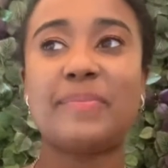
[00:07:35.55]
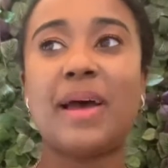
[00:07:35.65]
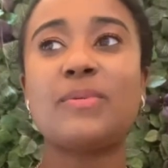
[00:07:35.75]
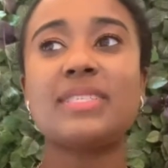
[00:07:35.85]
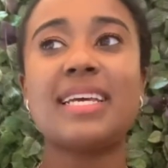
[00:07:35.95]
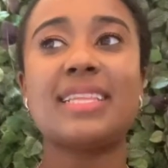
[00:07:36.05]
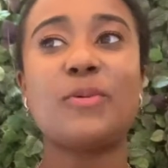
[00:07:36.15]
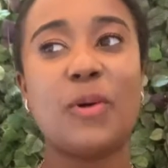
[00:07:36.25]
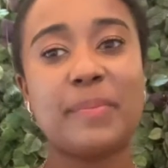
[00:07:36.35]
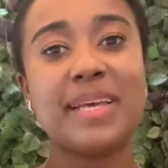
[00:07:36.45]
That was like the
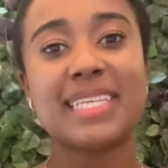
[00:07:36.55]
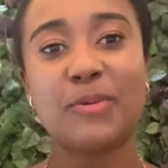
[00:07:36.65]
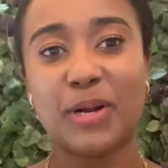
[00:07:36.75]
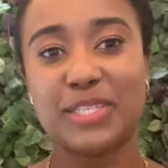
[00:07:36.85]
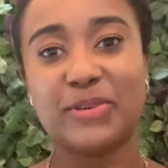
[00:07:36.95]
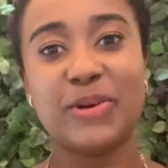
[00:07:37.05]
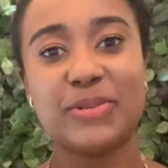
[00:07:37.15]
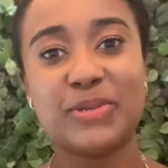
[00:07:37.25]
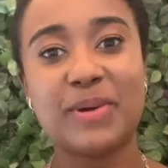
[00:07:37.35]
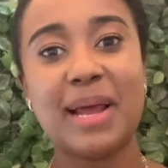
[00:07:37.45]
one place I wanted to go
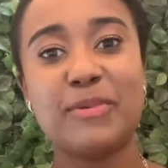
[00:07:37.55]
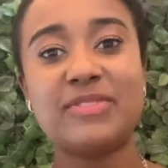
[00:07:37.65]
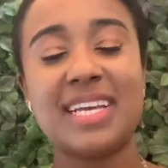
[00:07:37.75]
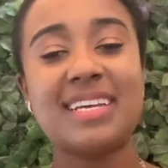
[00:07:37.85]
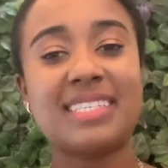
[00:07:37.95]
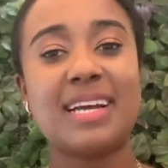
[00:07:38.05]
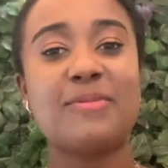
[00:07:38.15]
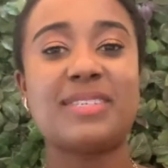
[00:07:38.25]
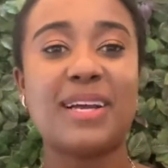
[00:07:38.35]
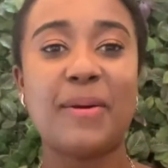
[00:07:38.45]
to when I moved to Asia. I
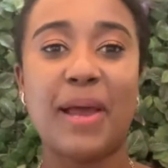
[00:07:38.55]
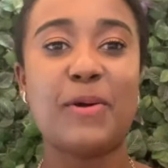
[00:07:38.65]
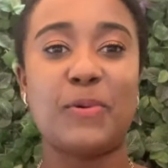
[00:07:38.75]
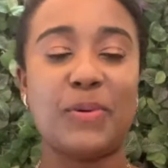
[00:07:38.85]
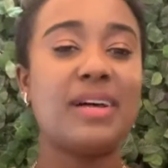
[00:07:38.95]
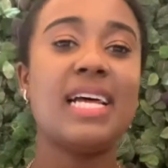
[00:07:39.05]
was like, okay, cool.